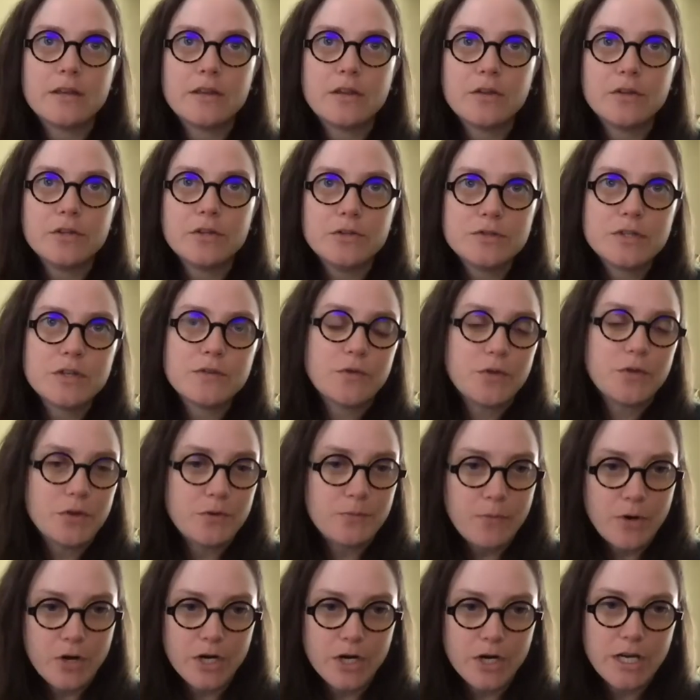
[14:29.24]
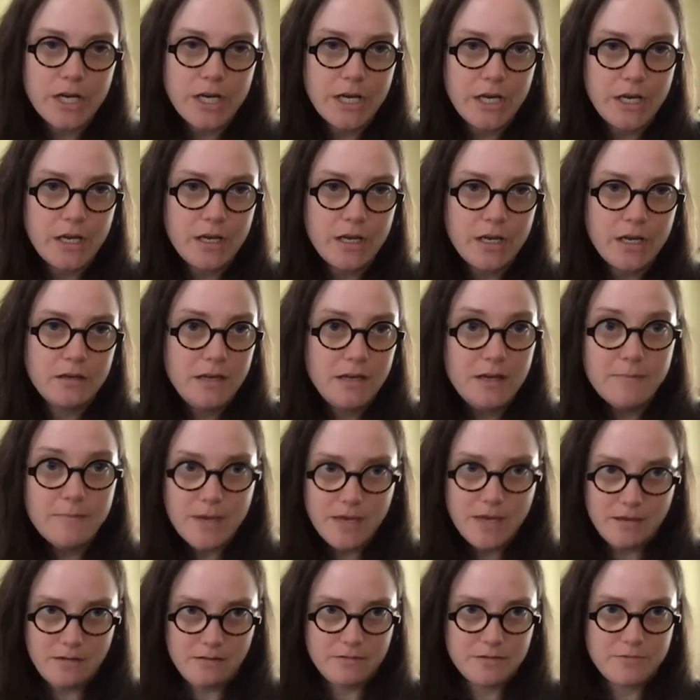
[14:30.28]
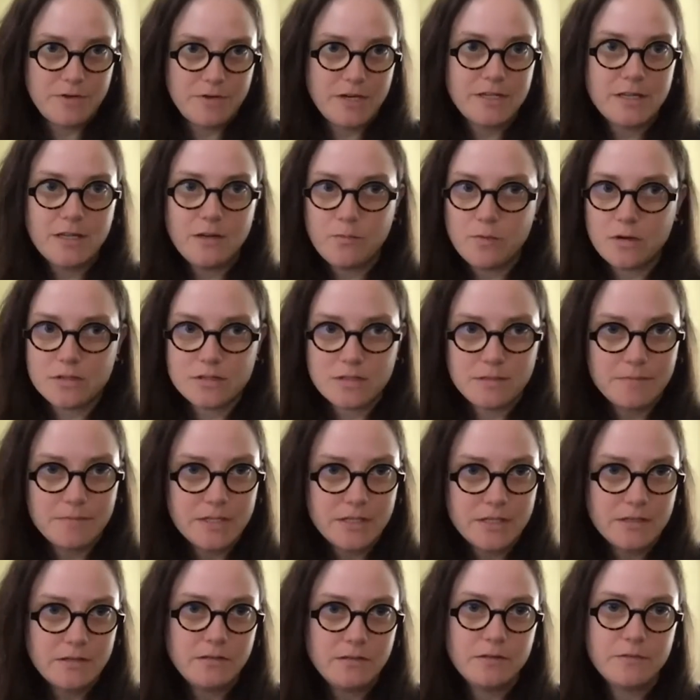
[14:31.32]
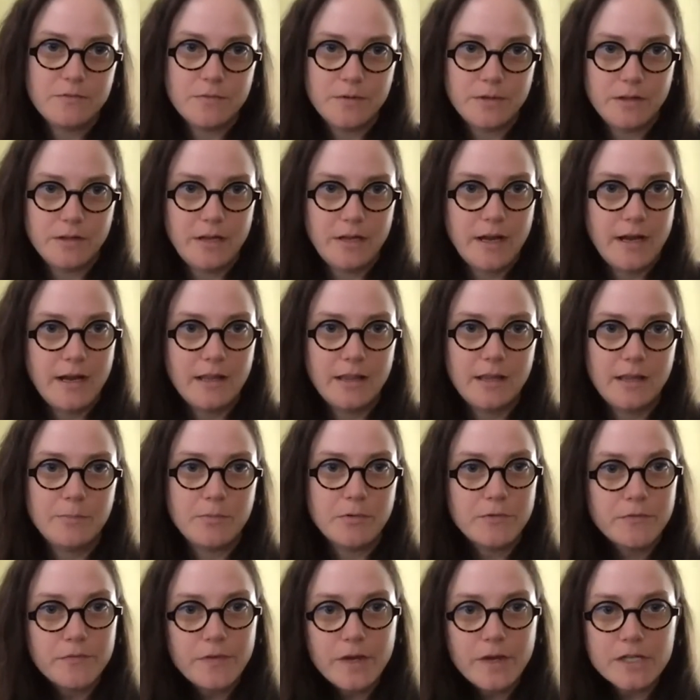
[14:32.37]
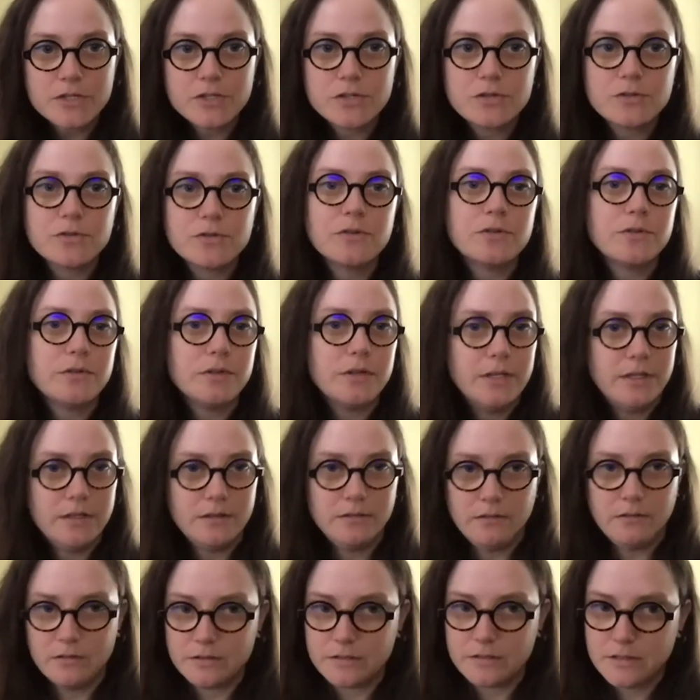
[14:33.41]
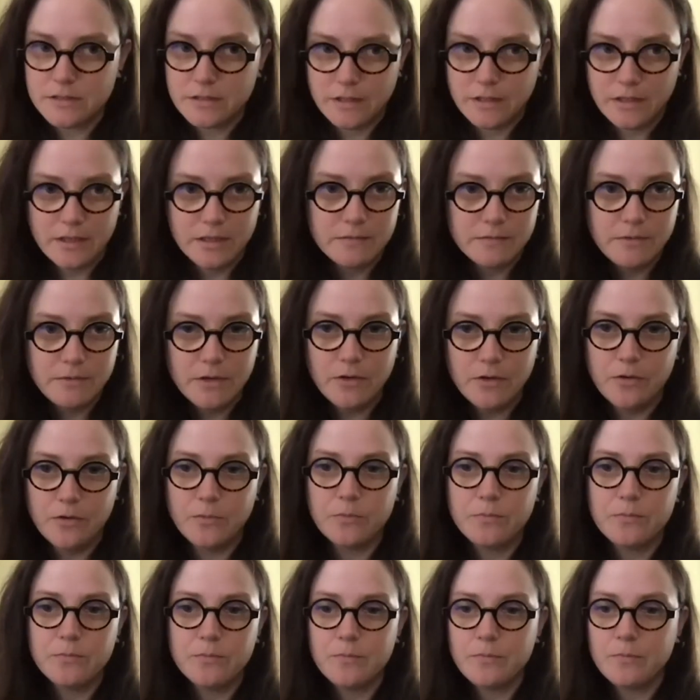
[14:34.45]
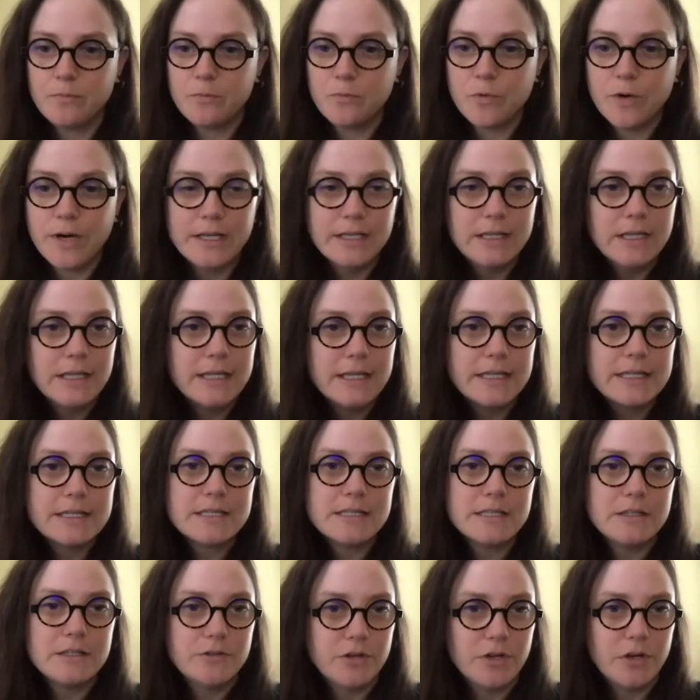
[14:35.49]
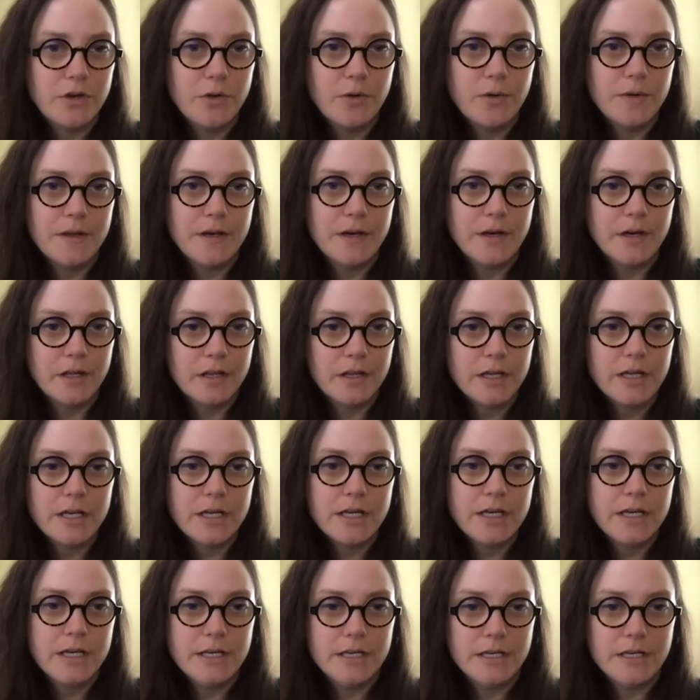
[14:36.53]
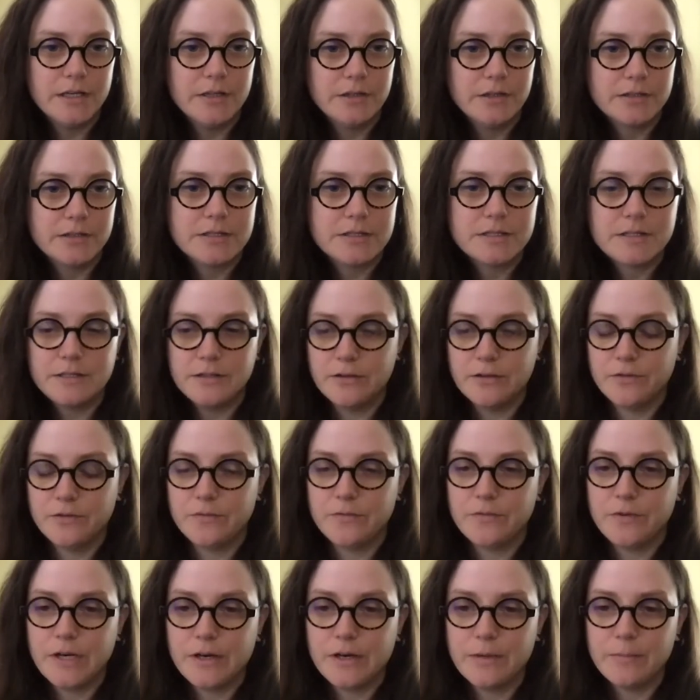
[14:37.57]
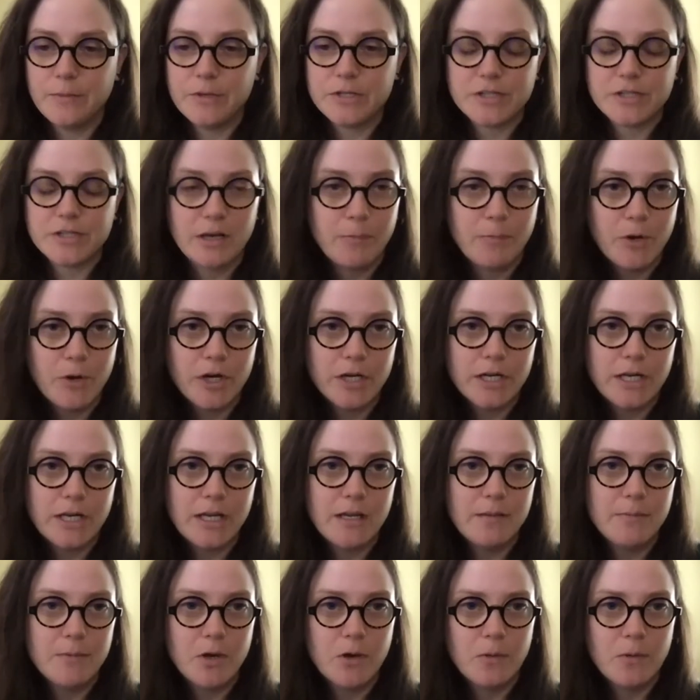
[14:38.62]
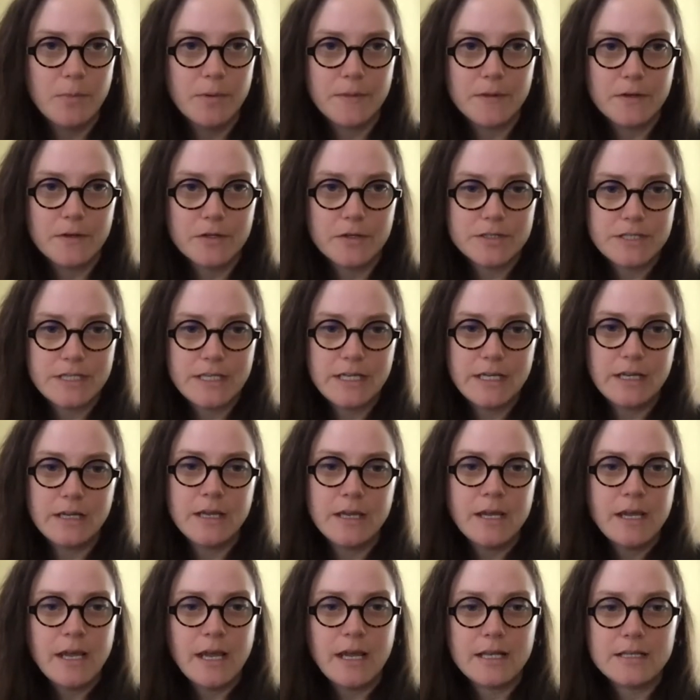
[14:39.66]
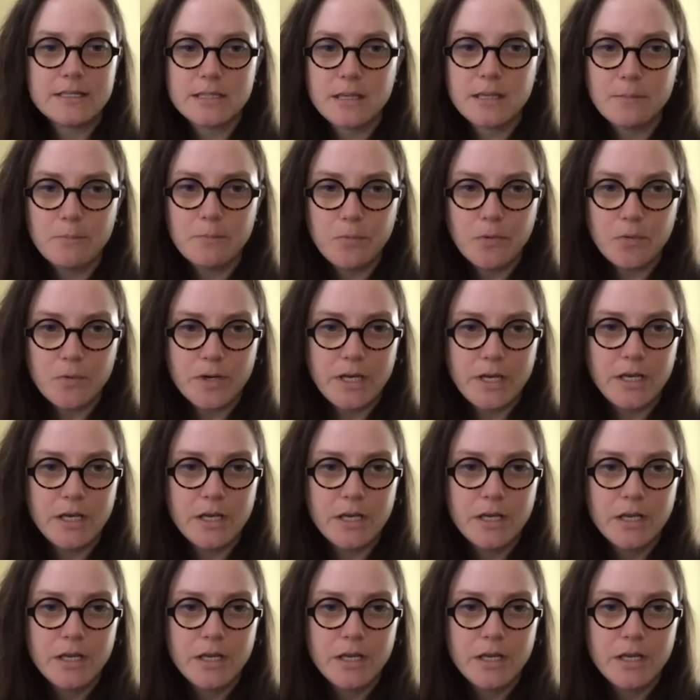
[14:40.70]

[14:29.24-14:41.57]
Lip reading: they'll use it for their marketing emails, right? They want something to look really highly professional. It looks like, great links, and you can go in there and click on it, and it looks, very much like a marketing email. But they're seeing at some point